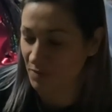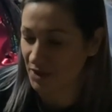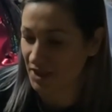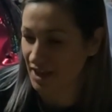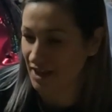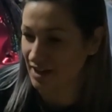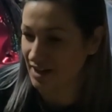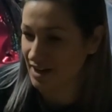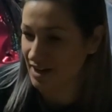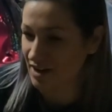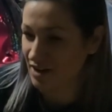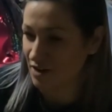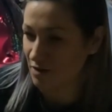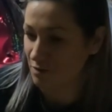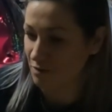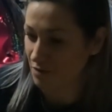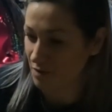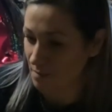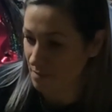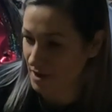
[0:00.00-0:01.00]
But then
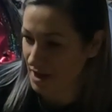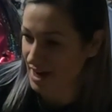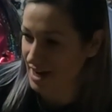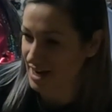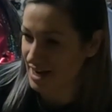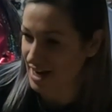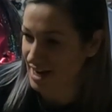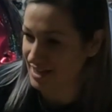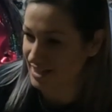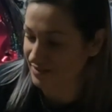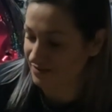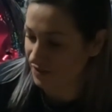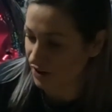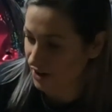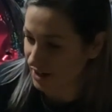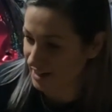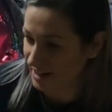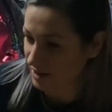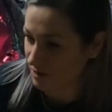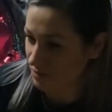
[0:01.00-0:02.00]
for me, it's
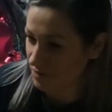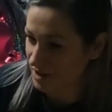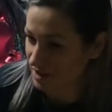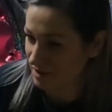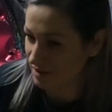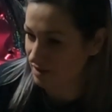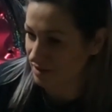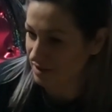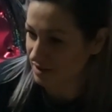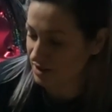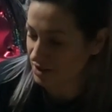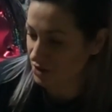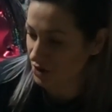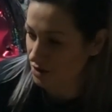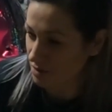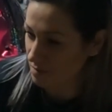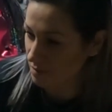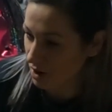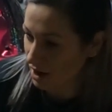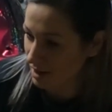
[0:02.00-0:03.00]
fighting with, you
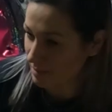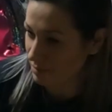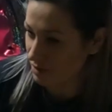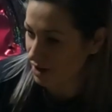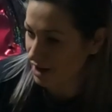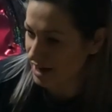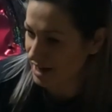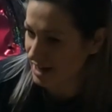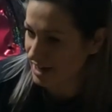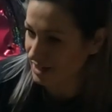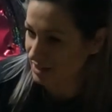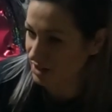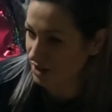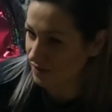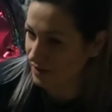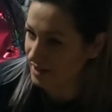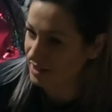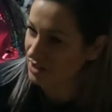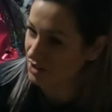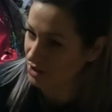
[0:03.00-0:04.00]
know, my brain
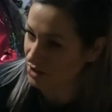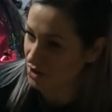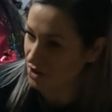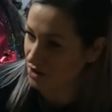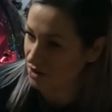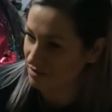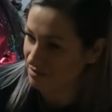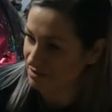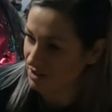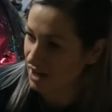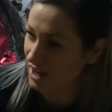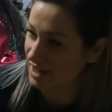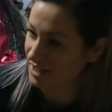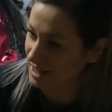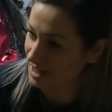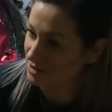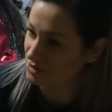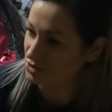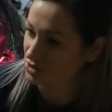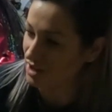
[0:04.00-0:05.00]
going, no, I
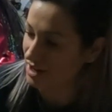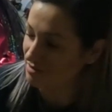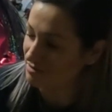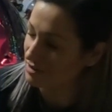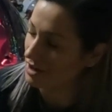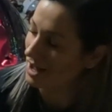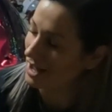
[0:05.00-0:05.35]
can drive.